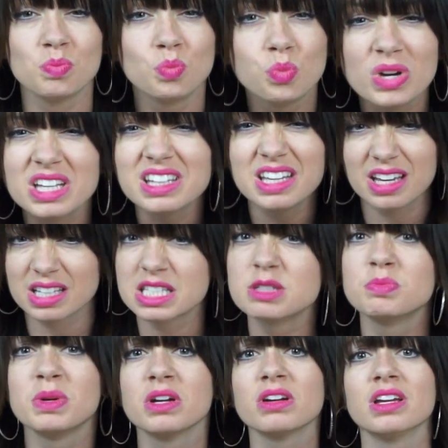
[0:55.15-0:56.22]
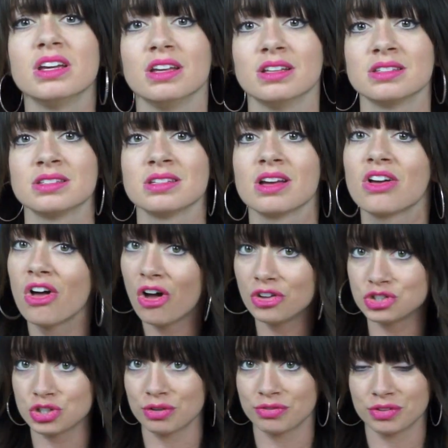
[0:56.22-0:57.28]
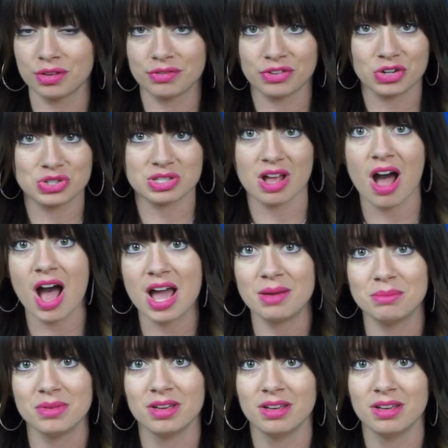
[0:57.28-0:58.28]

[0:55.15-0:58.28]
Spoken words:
really experience a culture for the first time,